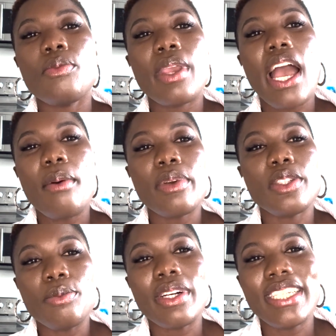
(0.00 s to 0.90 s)
mean how much
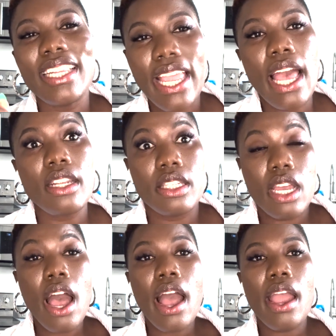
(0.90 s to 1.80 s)
you bought the land at the
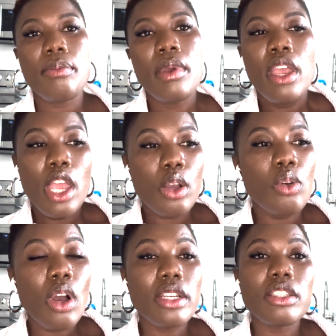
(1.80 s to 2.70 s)
time, it
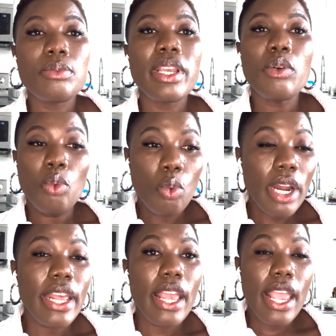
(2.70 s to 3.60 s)
could also mean
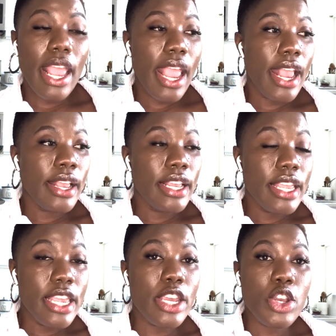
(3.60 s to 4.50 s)
what a
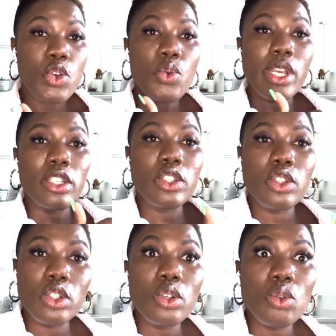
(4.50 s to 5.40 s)
increase
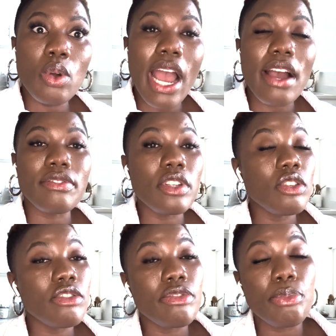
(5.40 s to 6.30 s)
to after
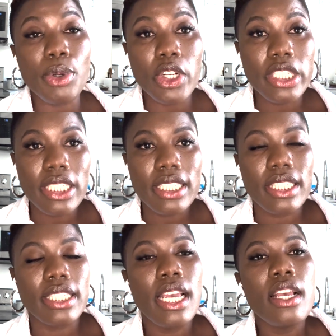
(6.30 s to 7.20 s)
you've
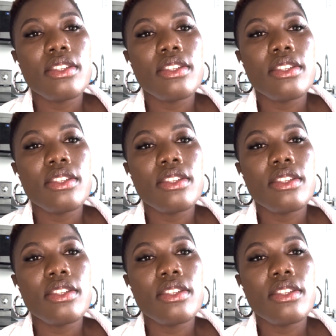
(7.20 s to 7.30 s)
purchased.